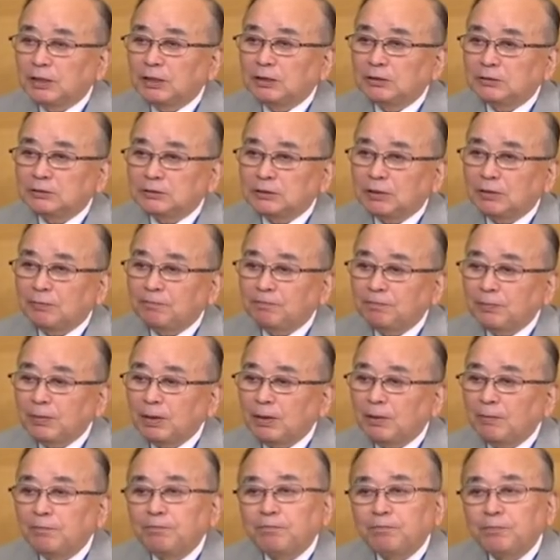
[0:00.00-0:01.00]
uh, say,
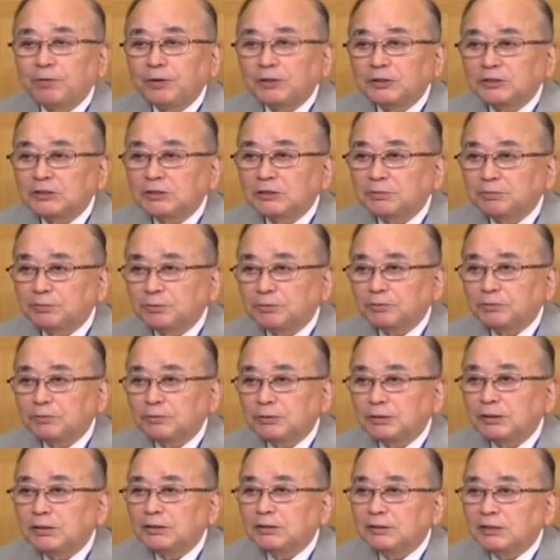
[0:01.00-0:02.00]
uh, principle
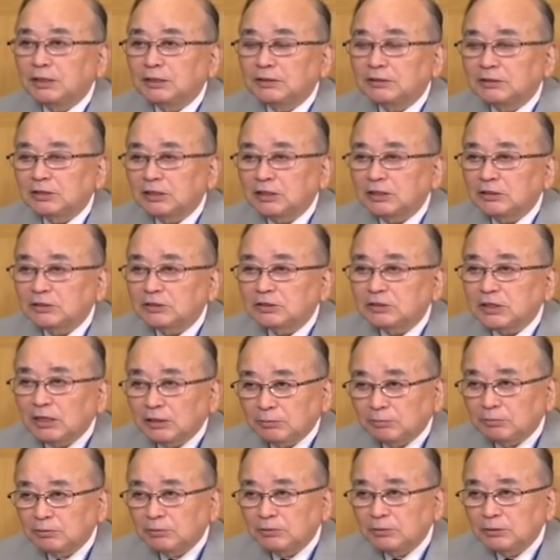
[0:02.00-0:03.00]
is that the uh,
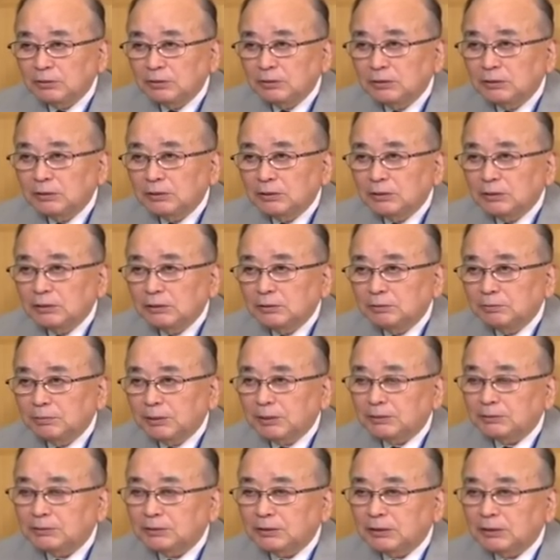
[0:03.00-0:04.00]
same
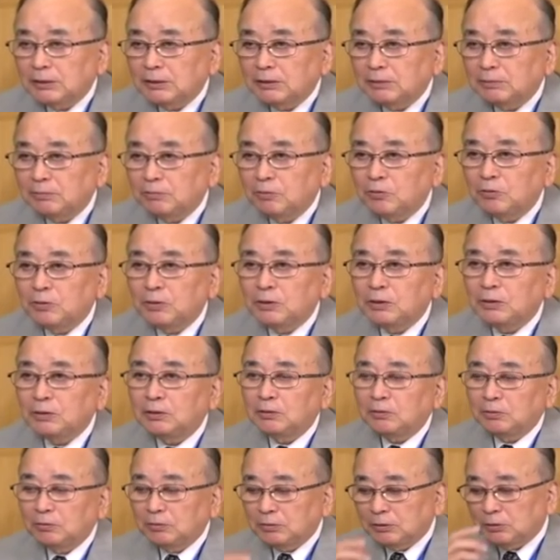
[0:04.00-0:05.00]
but uh,
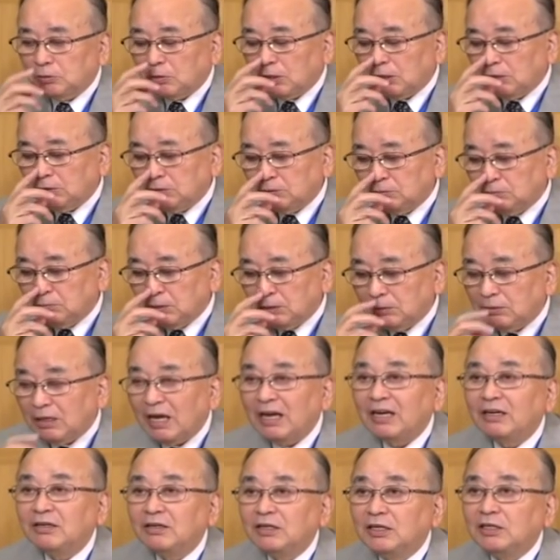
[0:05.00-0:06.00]
more we try to make
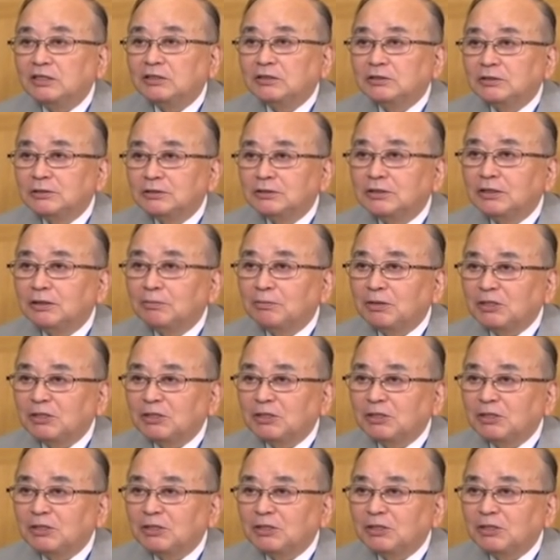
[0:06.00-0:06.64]
enrich the